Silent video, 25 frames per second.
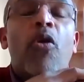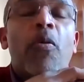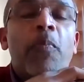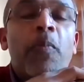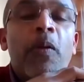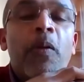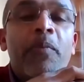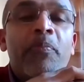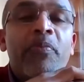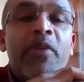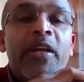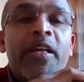
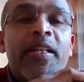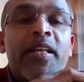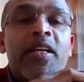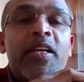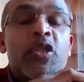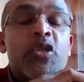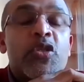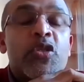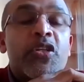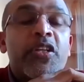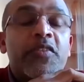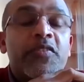problem in the
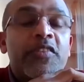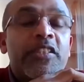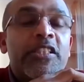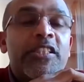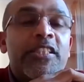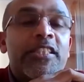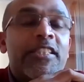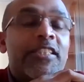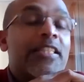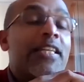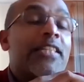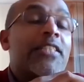history of the
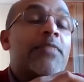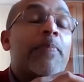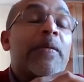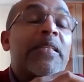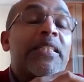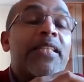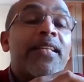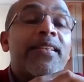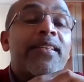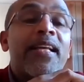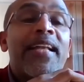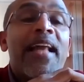church
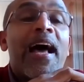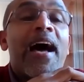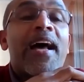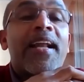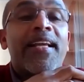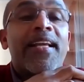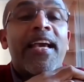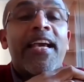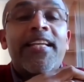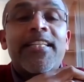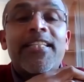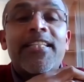especially in the
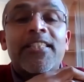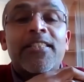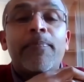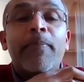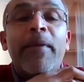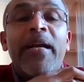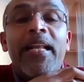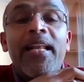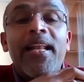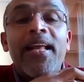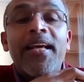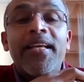dark ages
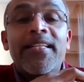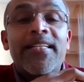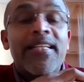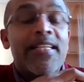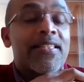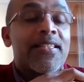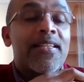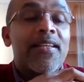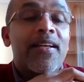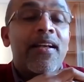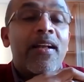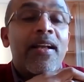middle
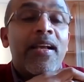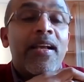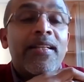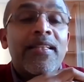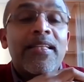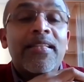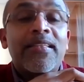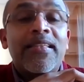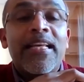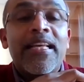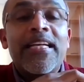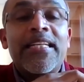ages
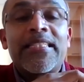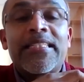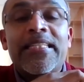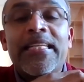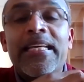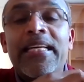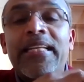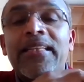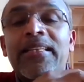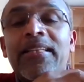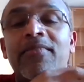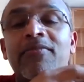in the
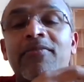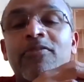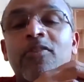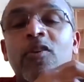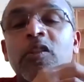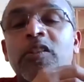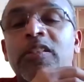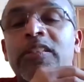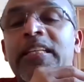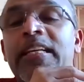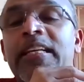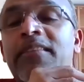13th
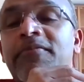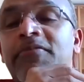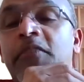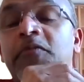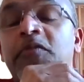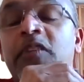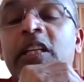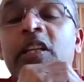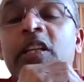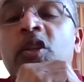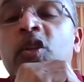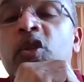14th
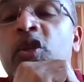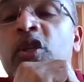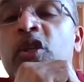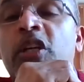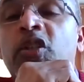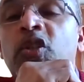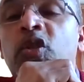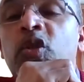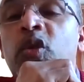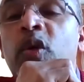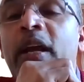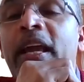15th
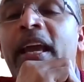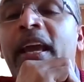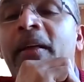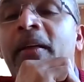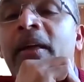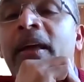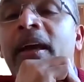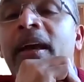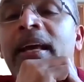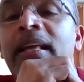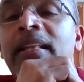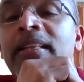century
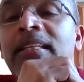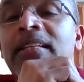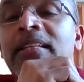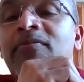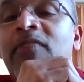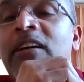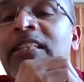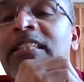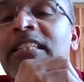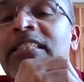that